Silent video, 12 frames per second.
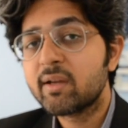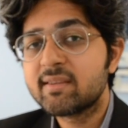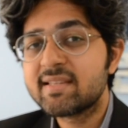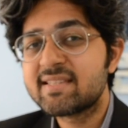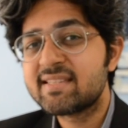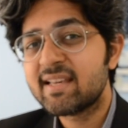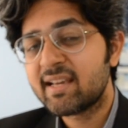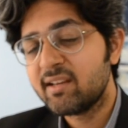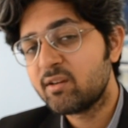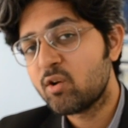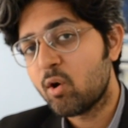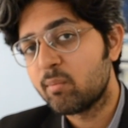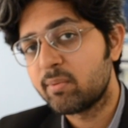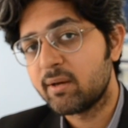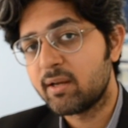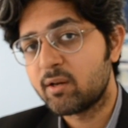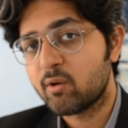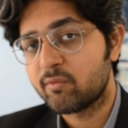look at the second
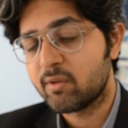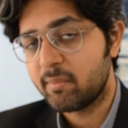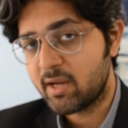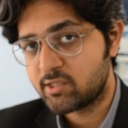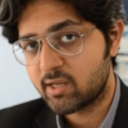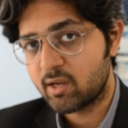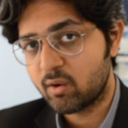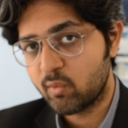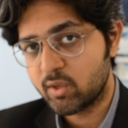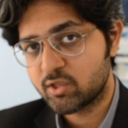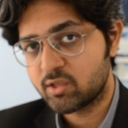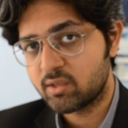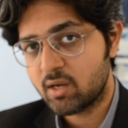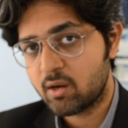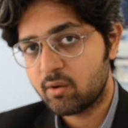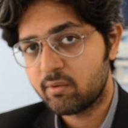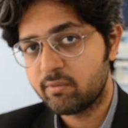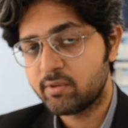component of the magic equation now,